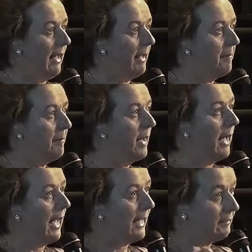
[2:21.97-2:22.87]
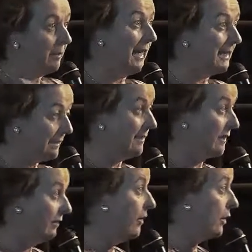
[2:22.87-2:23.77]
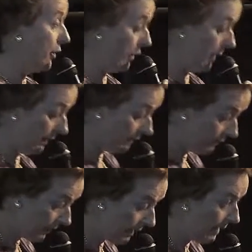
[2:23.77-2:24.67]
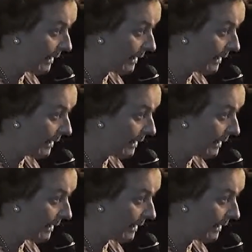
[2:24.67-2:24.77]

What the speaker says: and places of learning,